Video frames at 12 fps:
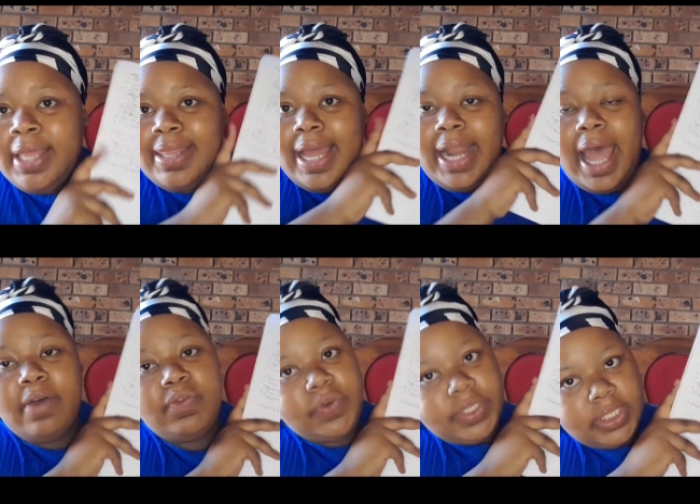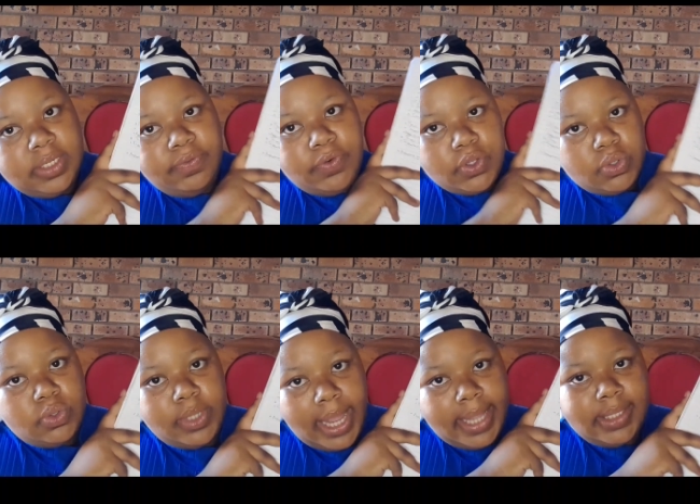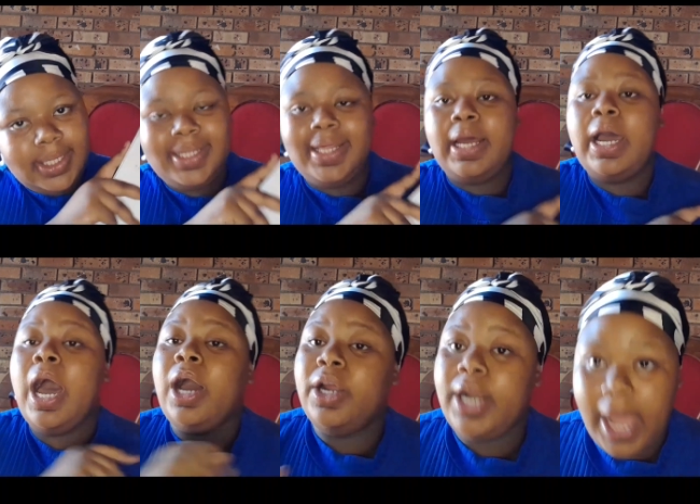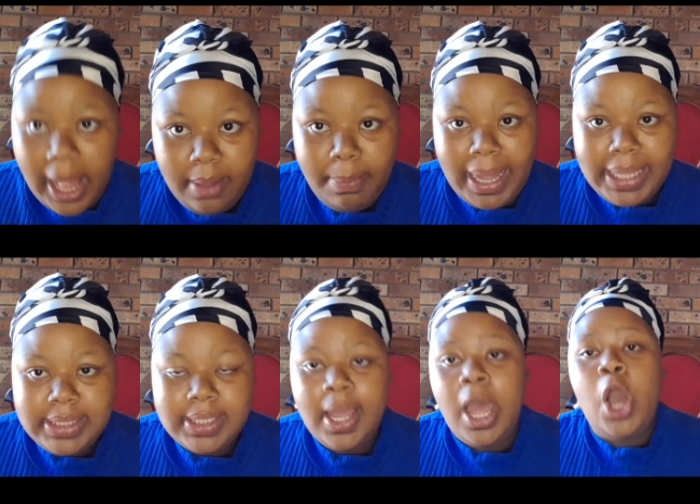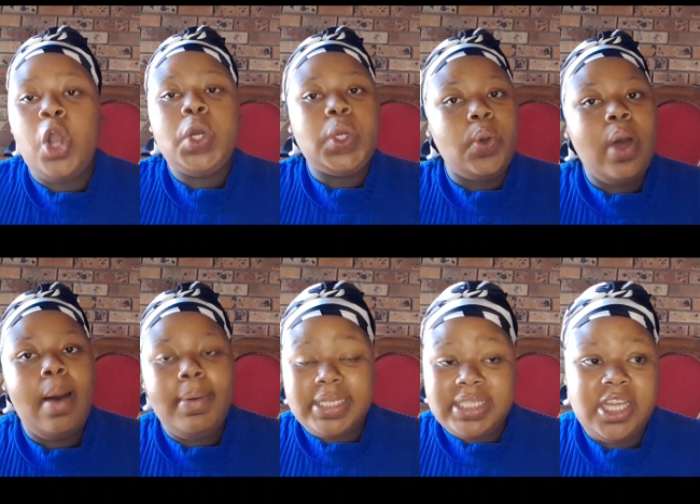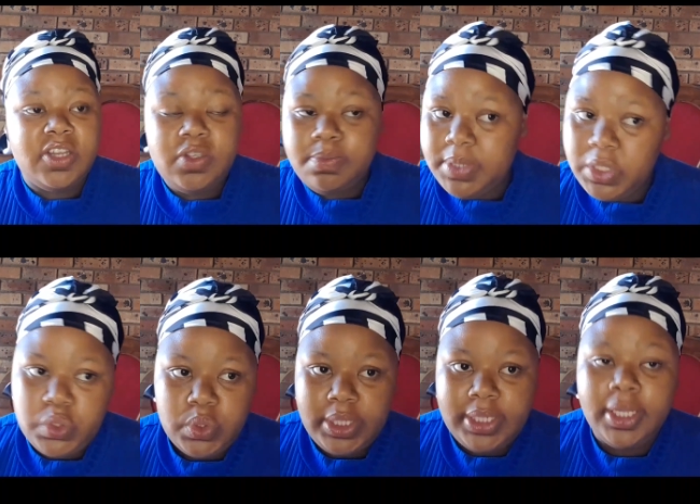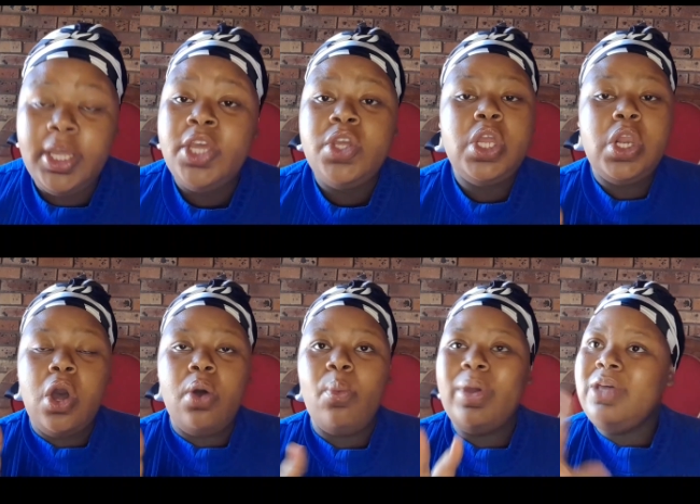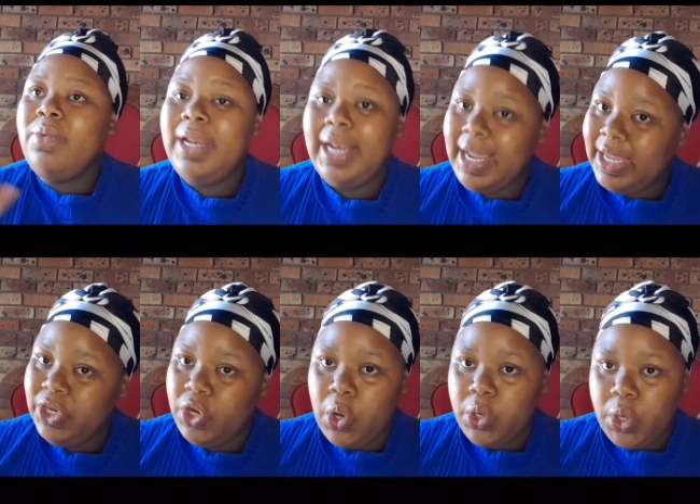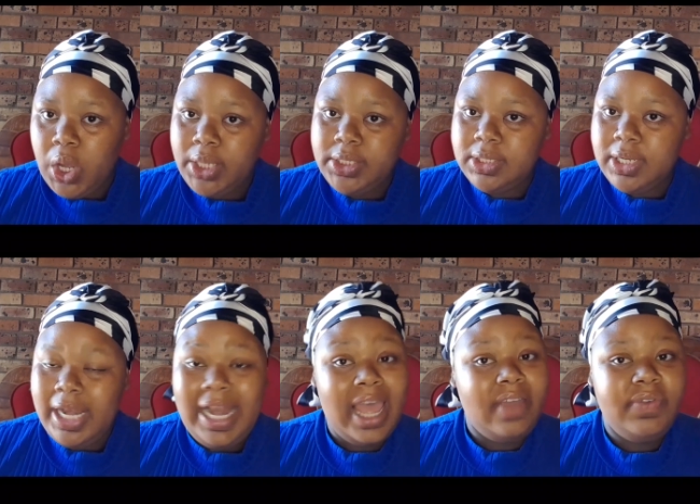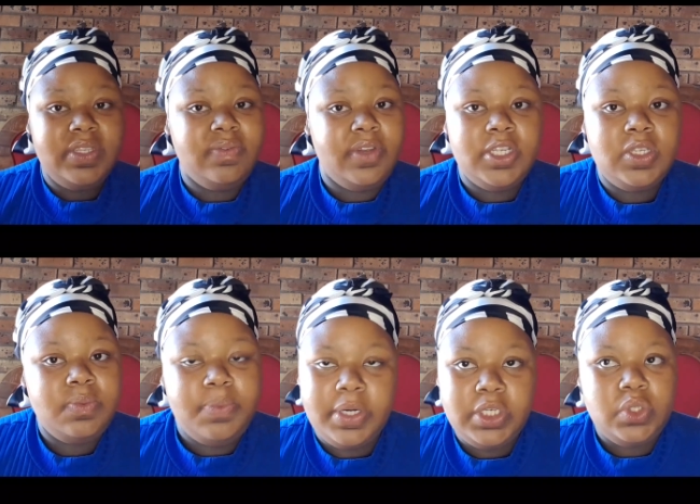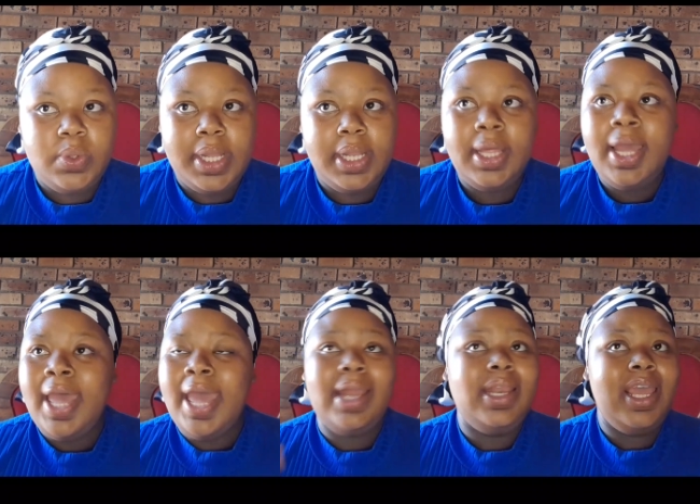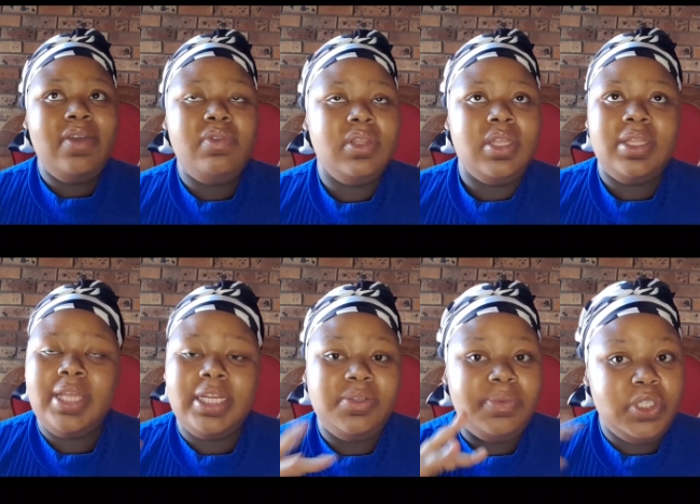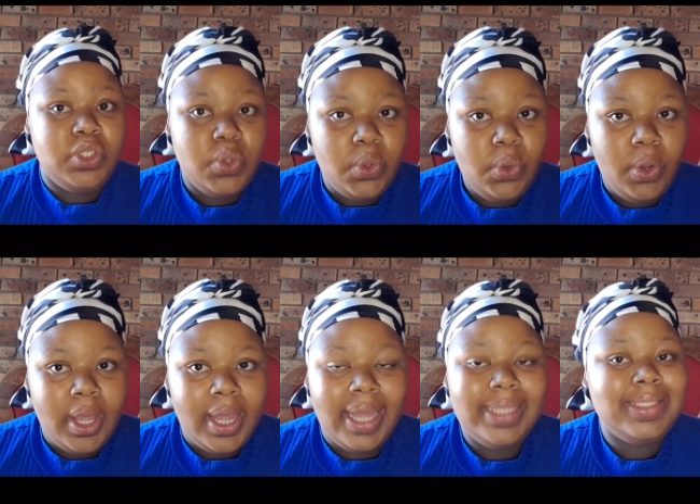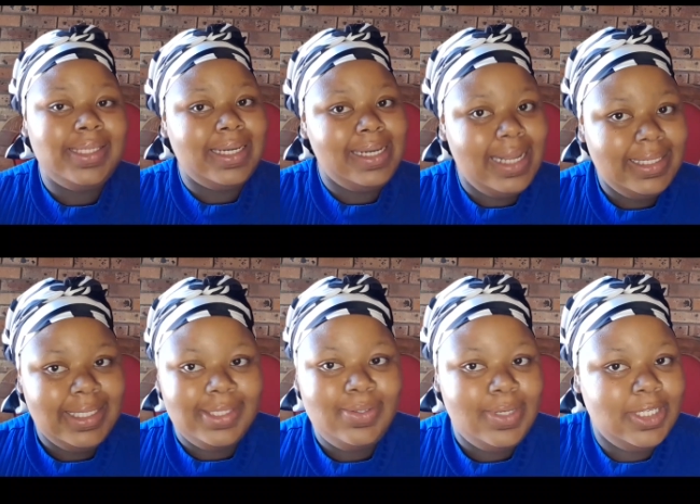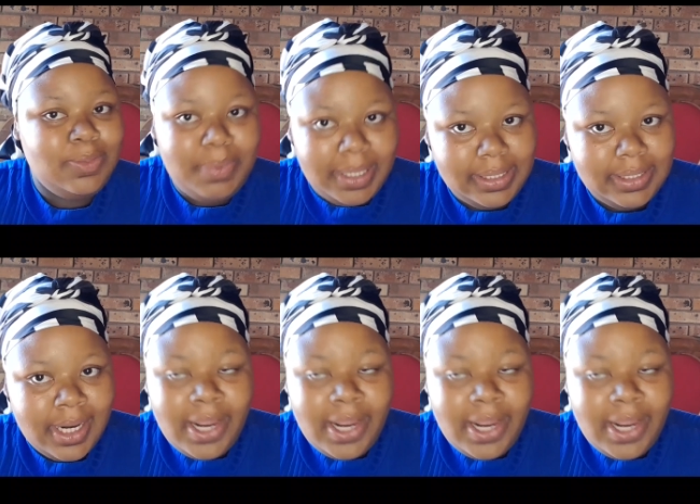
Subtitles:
that I've written for you guys that are gonna help us grow ourselves spiritually. You know, whether we like it or not, life is very spiritual, and everything that we do, it's related to the spirit.